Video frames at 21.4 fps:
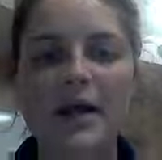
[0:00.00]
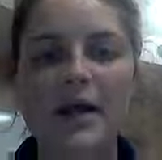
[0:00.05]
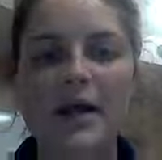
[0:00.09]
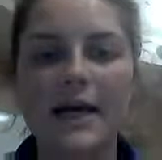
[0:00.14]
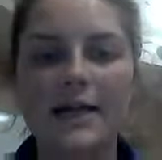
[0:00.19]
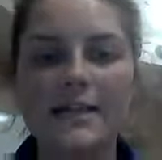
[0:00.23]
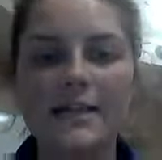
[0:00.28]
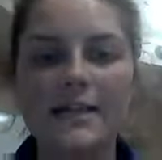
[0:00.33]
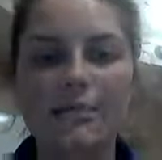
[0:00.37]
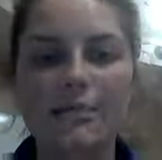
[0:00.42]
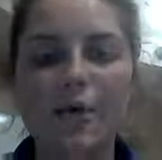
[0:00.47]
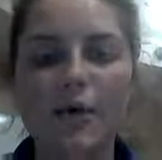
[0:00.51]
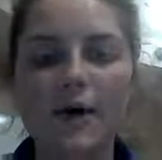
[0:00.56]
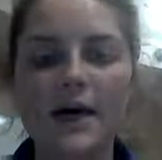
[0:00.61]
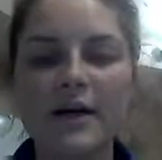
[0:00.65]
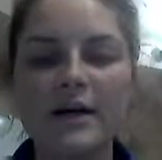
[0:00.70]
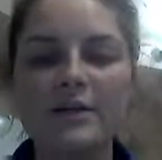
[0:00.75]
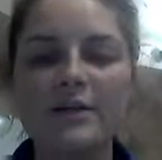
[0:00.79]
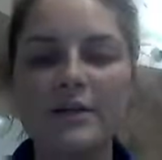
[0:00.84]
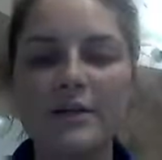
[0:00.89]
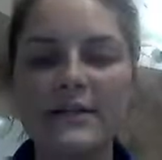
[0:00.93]
It is
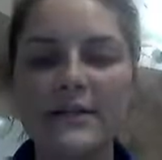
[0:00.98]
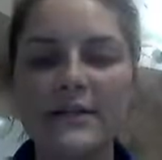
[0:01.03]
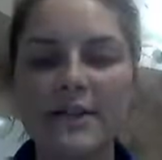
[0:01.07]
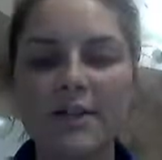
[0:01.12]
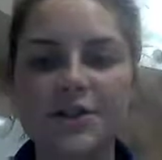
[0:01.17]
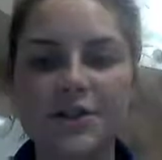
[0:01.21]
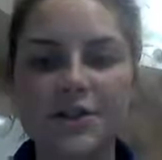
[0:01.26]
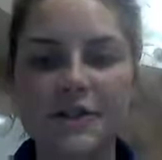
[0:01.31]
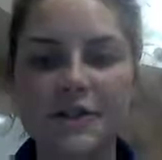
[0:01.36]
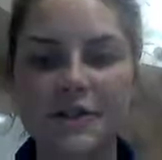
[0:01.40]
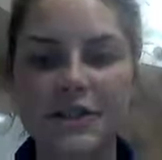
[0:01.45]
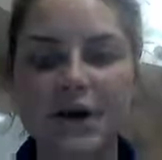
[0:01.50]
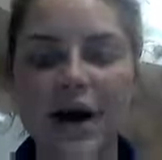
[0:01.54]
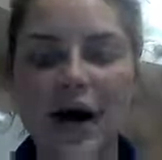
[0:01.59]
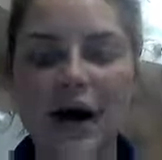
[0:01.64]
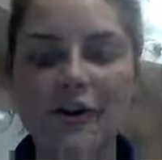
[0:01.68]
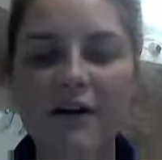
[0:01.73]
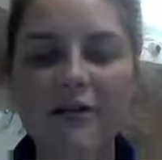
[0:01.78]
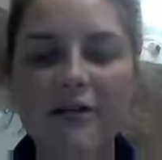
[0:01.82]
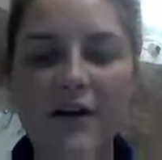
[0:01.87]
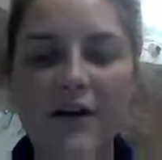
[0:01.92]
important for teachers to
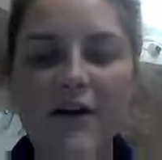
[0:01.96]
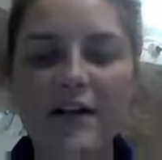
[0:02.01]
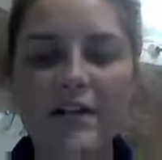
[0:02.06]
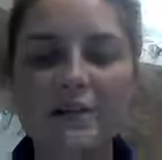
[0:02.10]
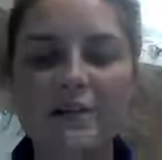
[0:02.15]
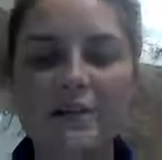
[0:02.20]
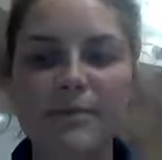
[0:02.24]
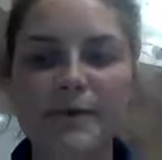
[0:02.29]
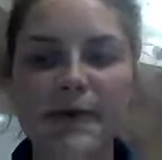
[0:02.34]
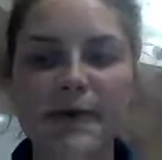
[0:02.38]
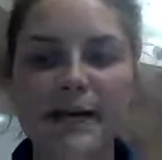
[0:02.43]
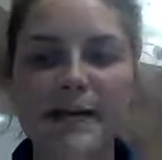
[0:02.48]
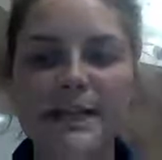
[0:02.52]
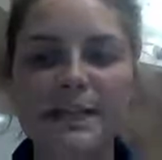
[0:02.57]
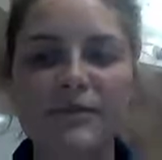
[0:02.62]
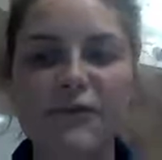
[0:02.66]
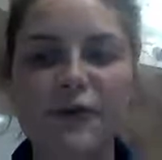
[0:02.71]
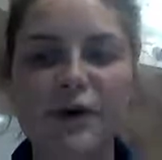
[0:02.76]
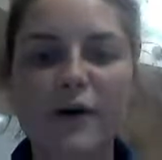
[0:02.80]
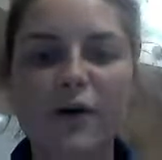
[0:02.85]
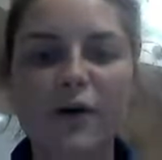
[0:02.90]
have management
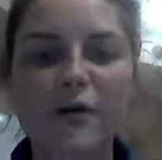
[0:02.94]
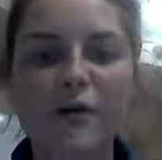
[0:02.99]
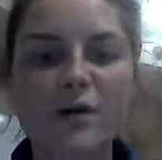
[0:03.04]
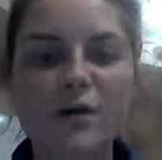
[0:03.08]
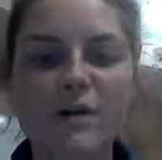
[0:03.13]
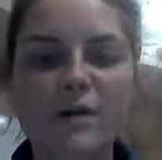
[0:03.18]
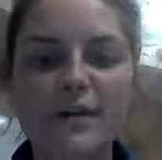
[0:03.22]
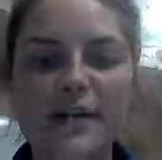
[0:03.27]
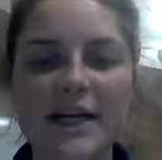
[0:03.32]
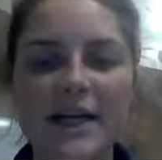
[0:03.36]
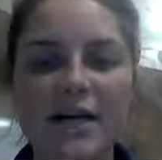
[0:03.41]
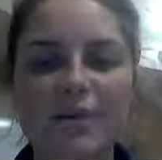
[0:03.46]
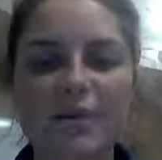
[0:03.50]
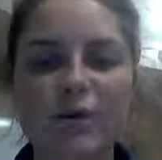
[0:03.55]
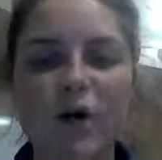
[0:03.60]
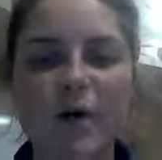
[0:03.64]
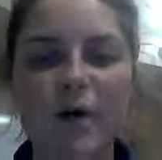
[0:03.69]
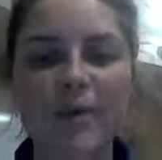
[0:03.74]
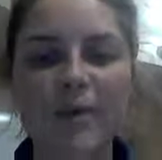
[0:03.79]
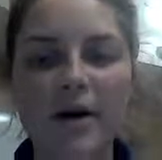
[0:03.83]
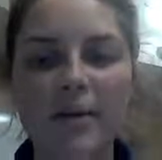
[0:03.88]
plans for culturally
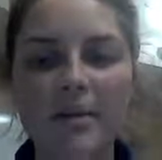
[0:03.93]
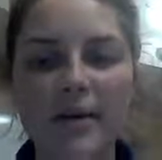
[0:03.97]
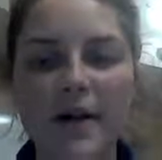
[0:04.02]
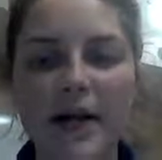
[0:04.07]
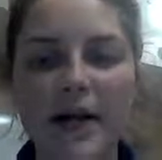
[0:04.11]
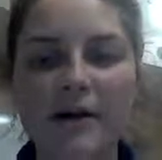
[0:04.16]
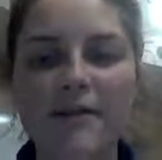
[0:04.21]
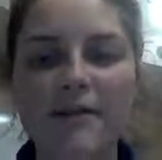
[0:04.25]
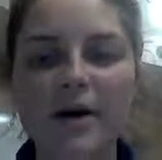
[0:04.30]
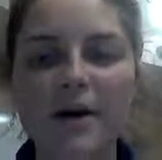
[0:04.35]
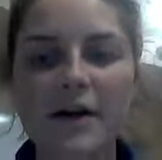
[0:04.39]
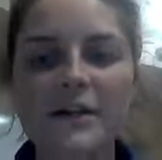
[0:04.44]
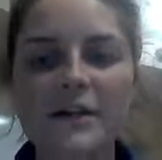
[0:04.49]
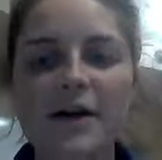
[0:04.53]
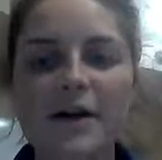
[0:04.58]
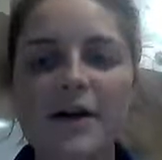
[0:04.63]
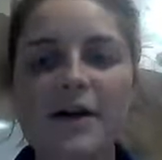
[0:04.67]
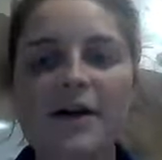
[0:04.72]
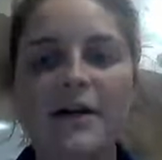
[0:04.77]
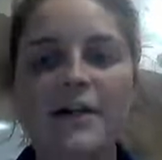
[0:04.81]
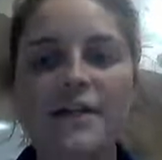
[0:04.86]
inappropriate behaviors
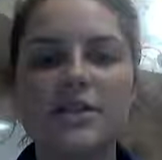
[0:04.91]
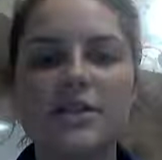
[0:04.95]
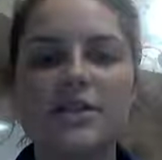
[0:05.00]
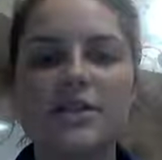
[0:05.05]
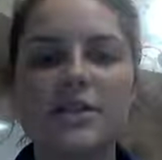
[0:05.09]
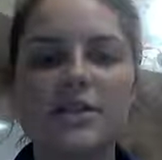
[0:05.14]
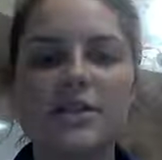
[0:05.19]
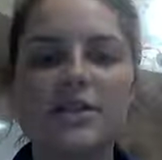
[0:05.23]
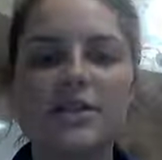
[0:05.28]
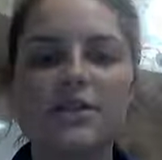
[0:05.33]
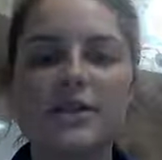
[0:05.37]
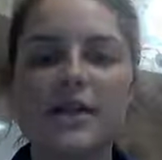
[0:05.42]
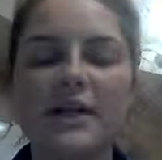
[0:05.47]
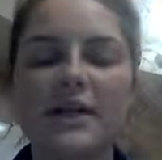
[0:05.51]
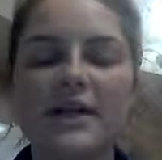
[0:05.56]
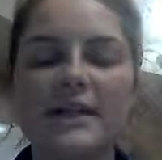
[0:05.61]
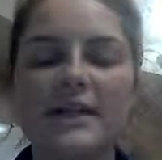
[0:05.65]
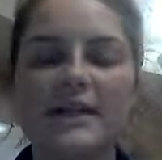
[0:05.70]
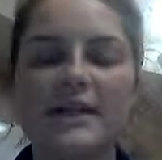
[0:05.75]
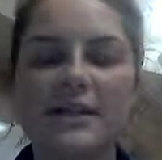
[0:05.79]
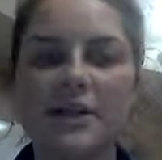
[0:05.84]
so the
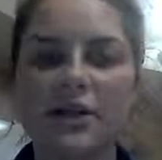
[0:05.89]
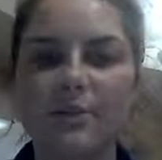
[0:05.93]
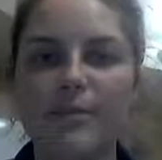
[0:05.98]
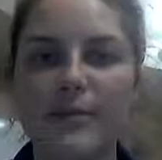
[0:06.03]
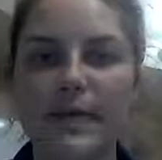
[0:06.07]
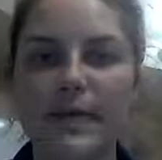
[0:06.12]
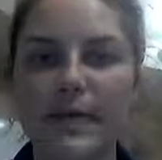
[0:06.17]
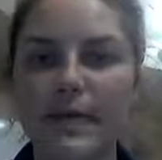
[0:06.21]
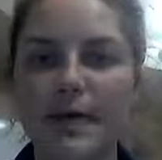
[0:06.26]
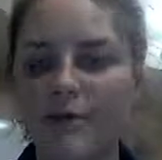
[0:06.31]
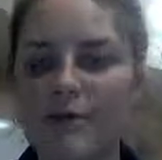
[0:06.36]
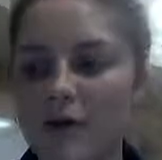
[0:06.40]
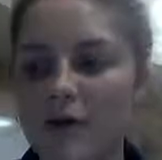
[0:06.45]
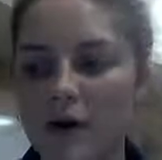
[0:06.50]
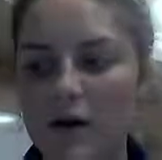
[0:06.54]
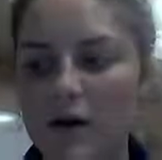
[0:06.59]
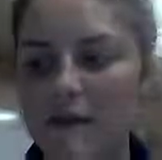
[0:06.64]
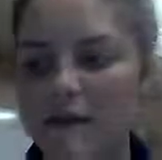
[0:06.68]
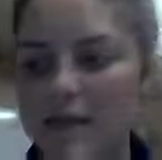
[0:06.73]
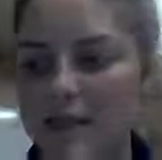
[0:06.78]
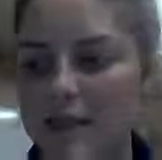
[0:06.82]
student can still be
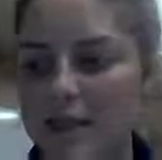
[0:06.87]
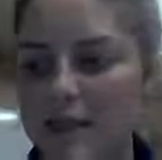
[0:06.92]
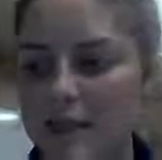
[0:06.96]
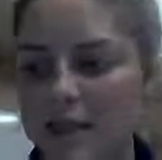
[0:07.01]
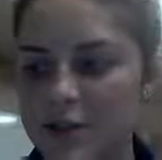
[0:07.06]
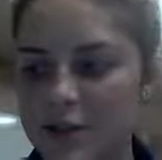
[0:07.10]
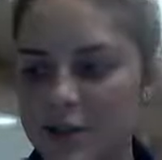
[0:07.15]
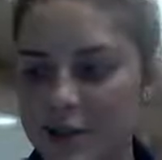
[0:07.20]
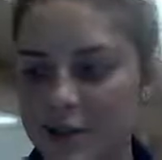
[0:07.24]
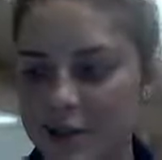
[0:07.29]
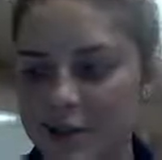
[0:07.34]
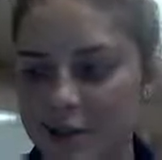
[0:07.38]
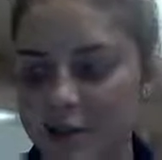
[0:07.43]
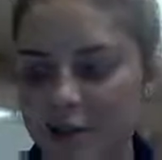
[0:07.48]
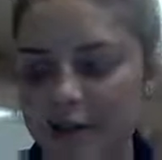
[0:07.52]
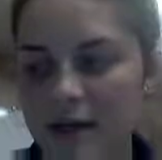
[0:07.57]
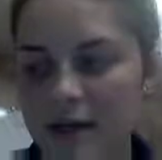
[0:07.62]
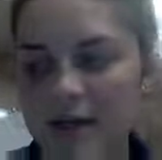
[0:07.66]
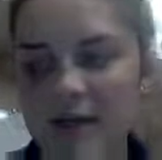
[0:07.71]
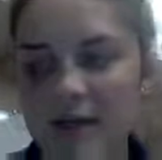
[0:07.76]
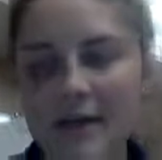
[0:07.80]
involved in
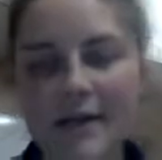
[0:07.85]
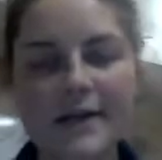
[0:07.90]
instruction.